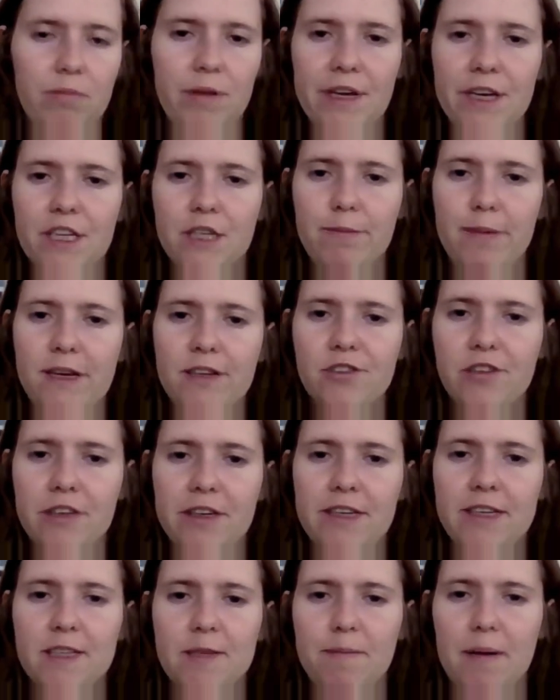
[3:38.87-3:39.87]
because
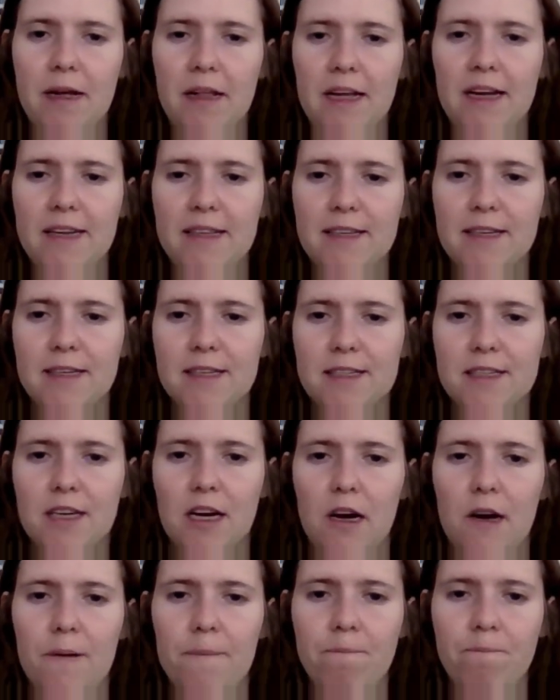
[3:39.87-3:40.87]
basically it's about like this
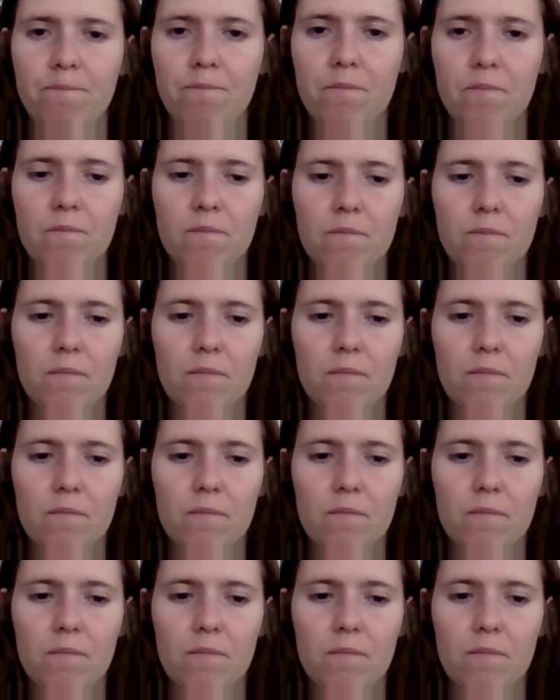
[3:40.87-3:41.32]
kind